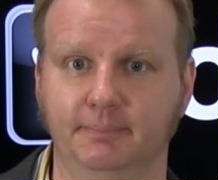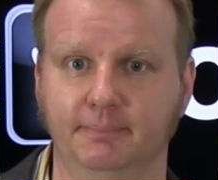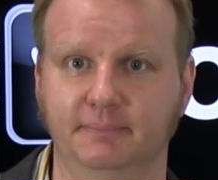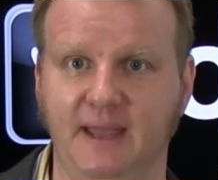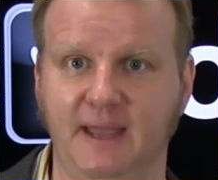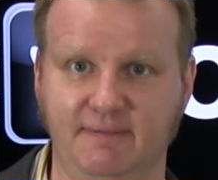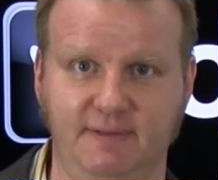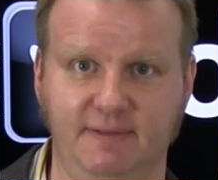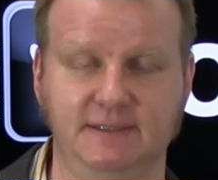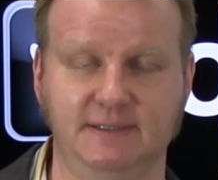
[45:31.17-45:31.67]

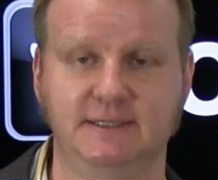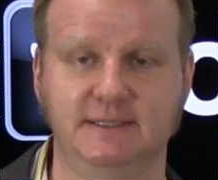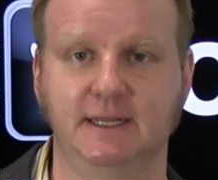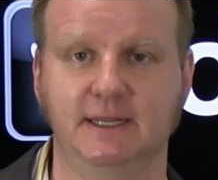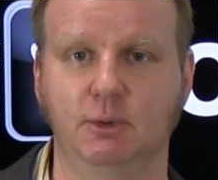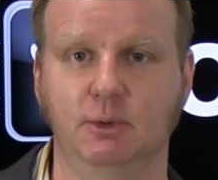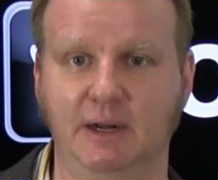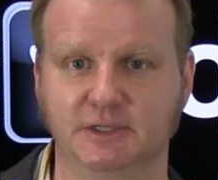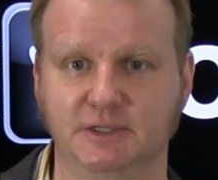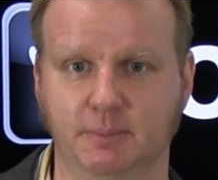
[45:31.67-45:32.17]
have that take
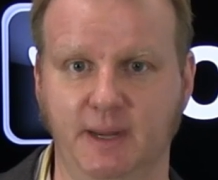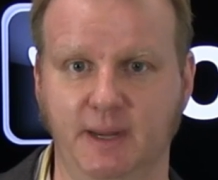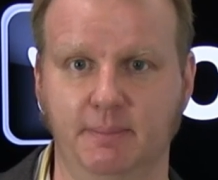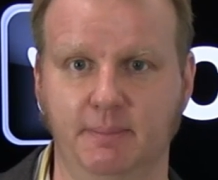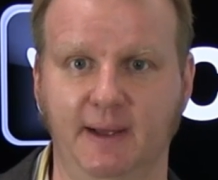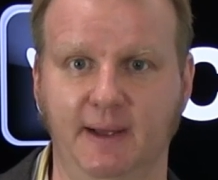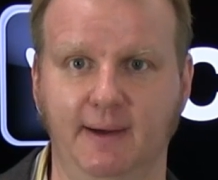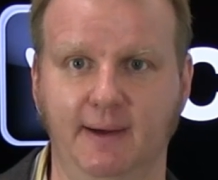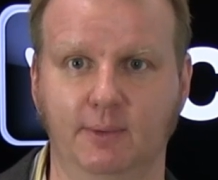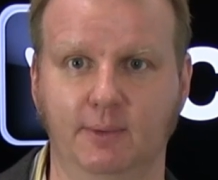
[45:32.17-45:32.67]
you out to
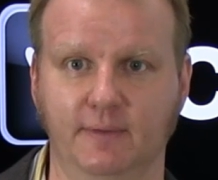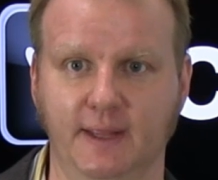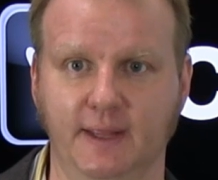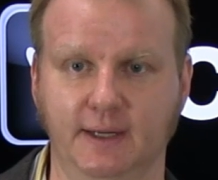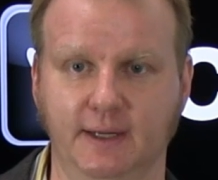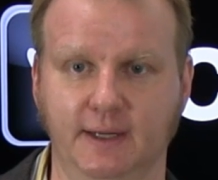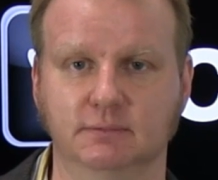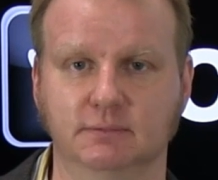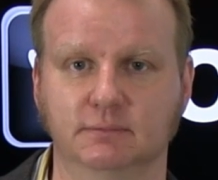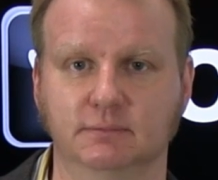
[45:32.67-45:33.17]
PayPal where they
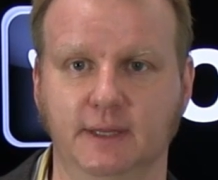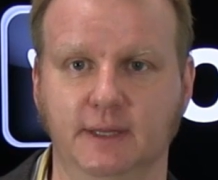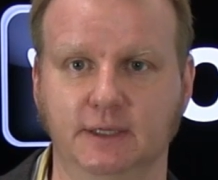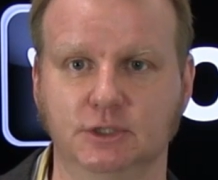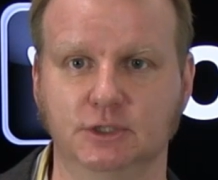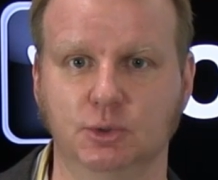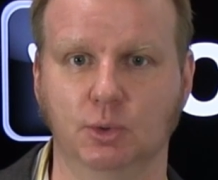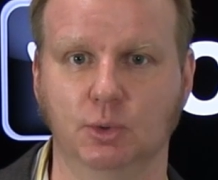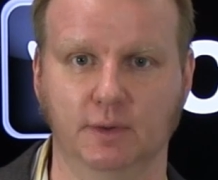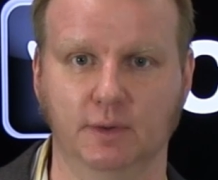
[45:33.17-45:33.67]

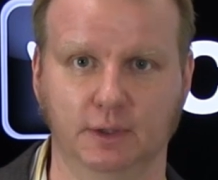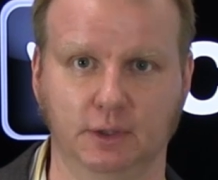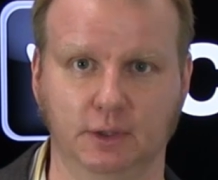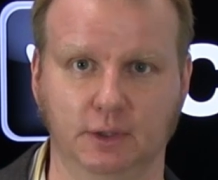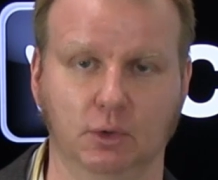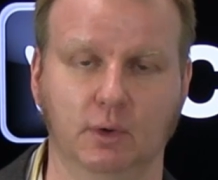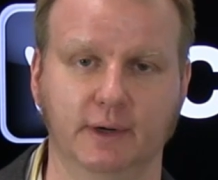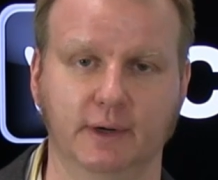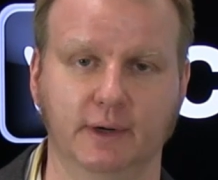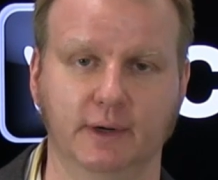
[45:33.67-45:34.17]
can do all the
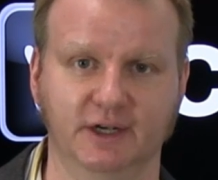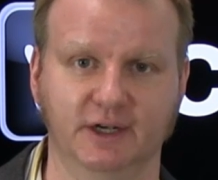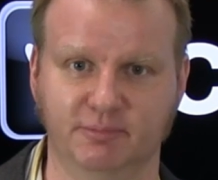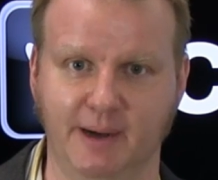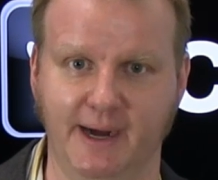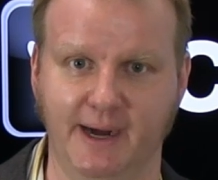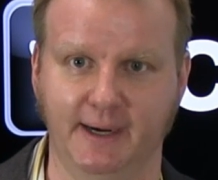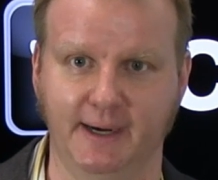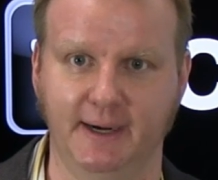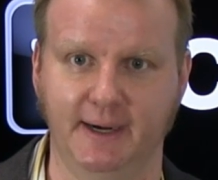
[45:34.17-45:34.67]
glory of
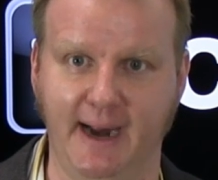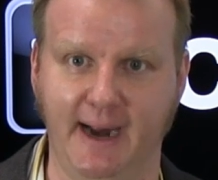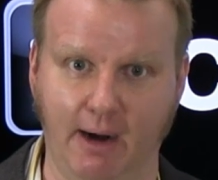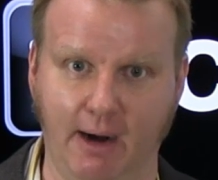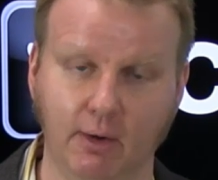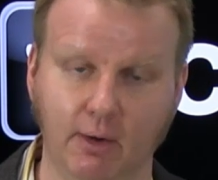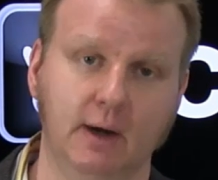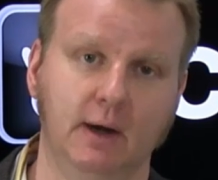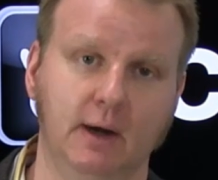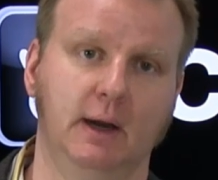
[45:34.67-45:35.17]
buying it now.
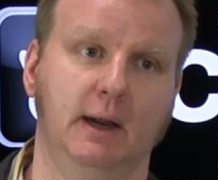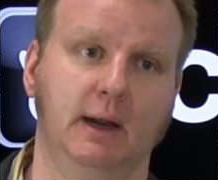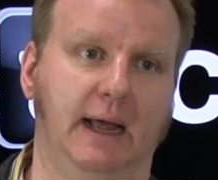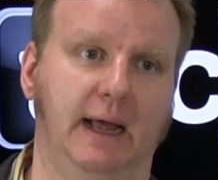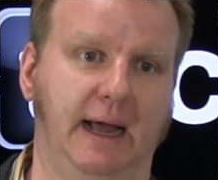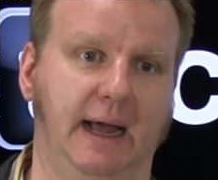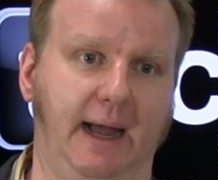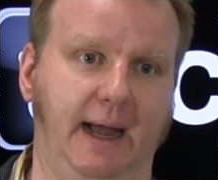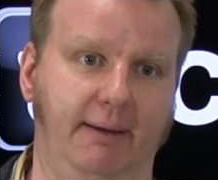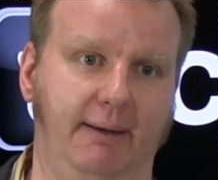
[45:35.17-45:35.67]

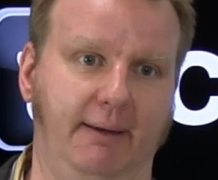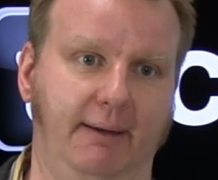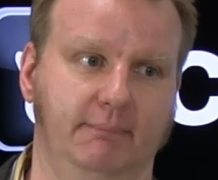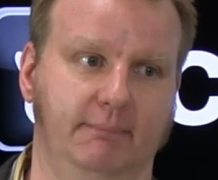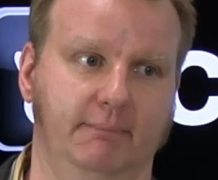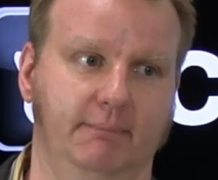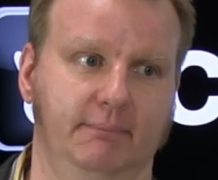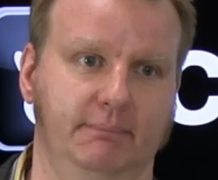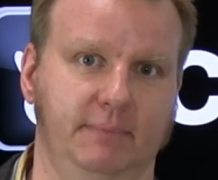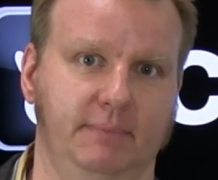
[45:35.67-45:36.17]

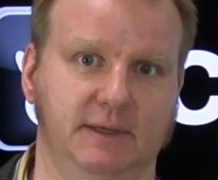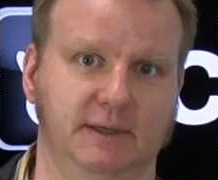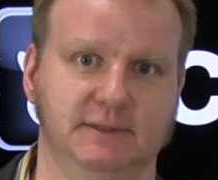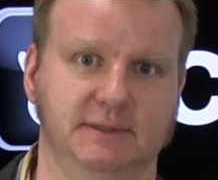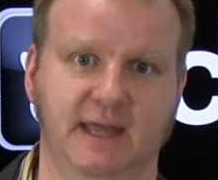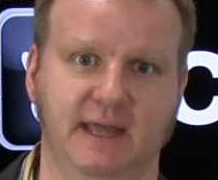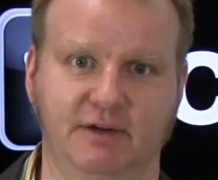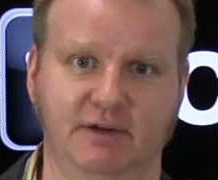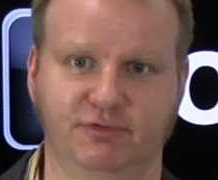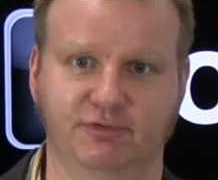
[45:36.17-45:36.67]
Is
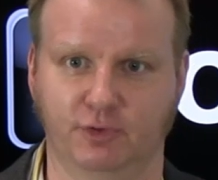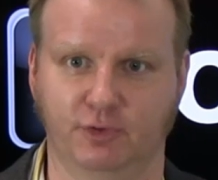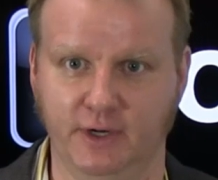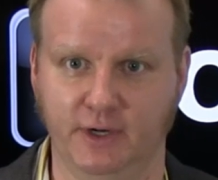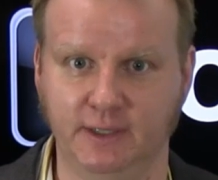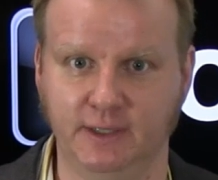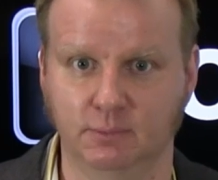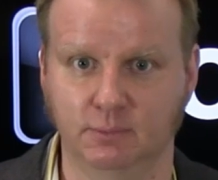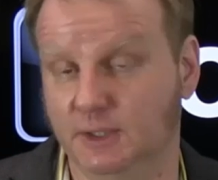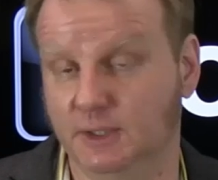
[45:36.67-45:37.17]
that
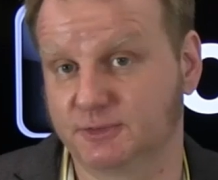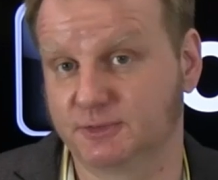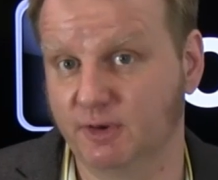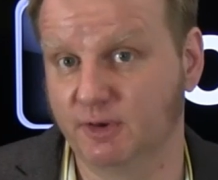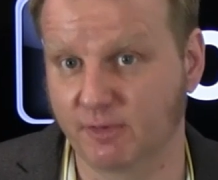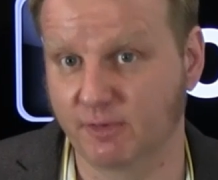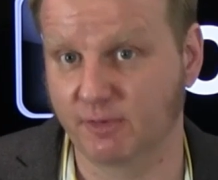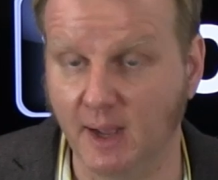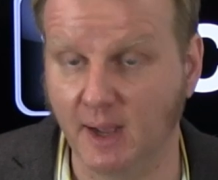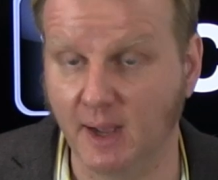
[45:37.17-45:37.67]
free? Well, it's free
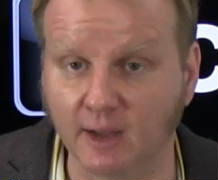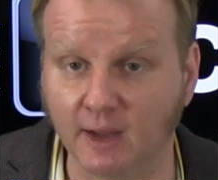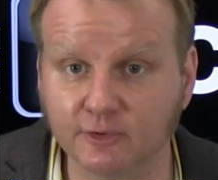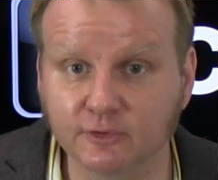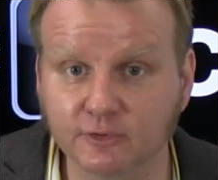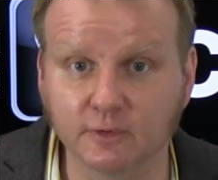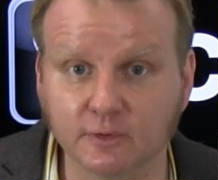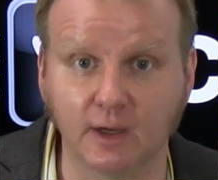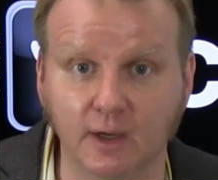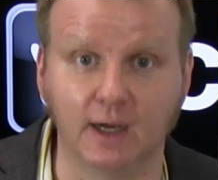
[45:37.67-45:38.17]
from
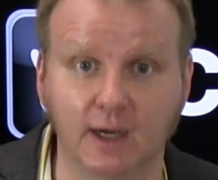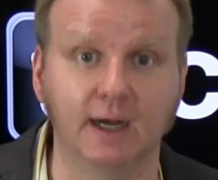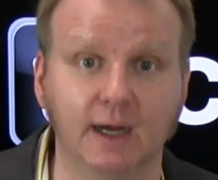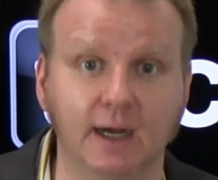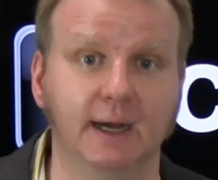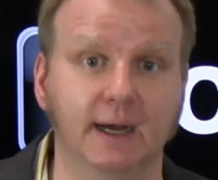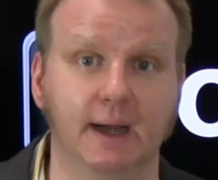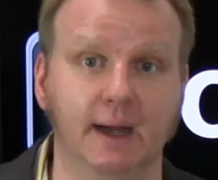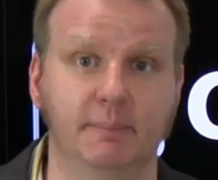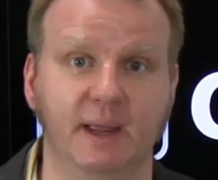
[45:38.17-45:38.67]
us.
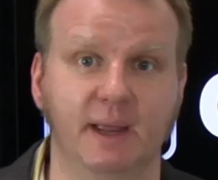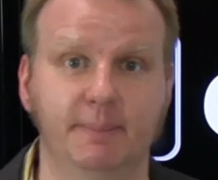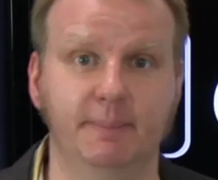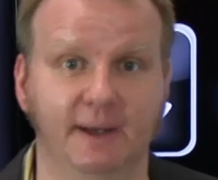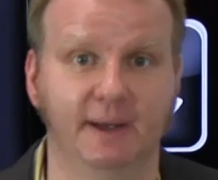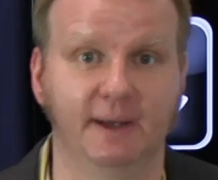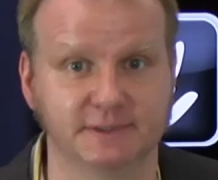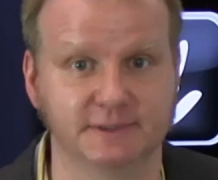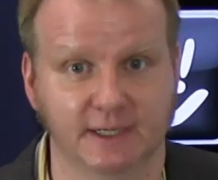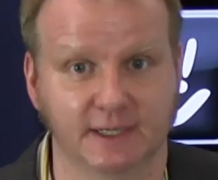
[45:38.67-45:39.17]

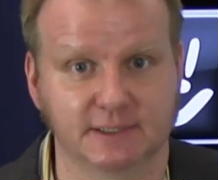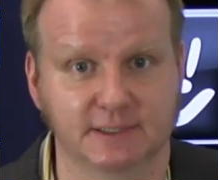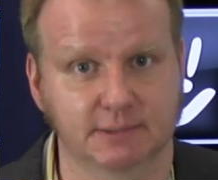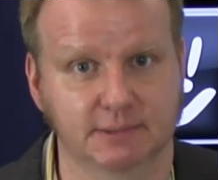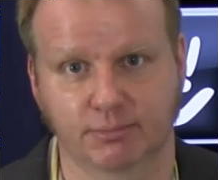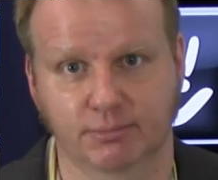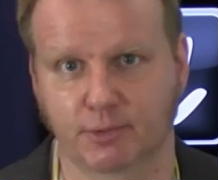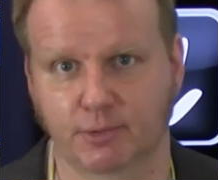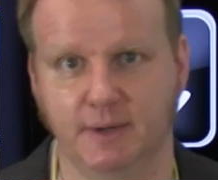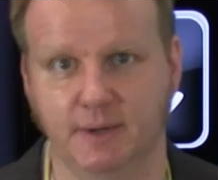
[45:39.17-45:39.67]
PayPal takes
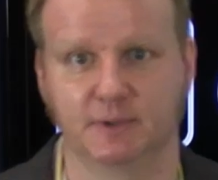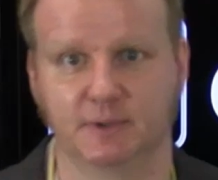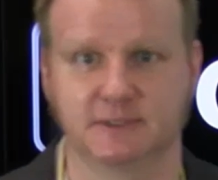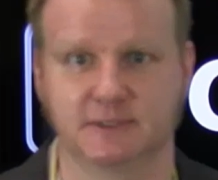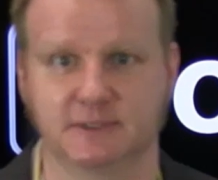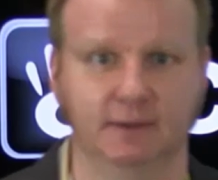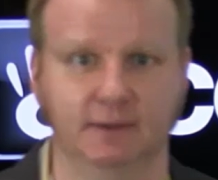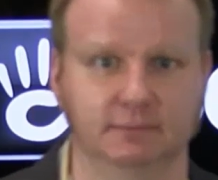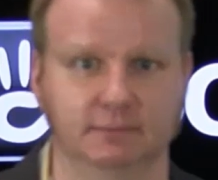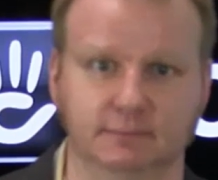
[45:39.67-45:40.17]

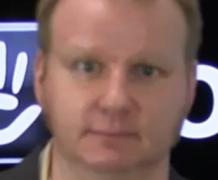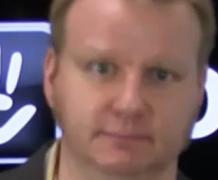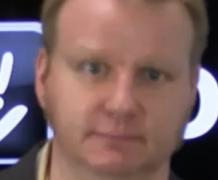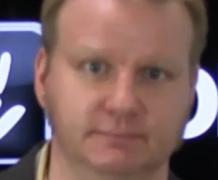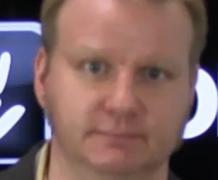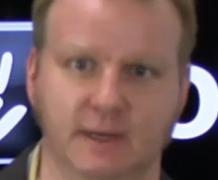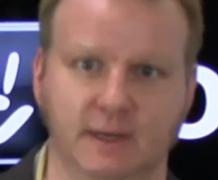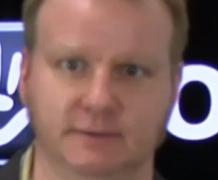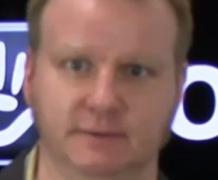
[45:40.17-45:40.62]
3% and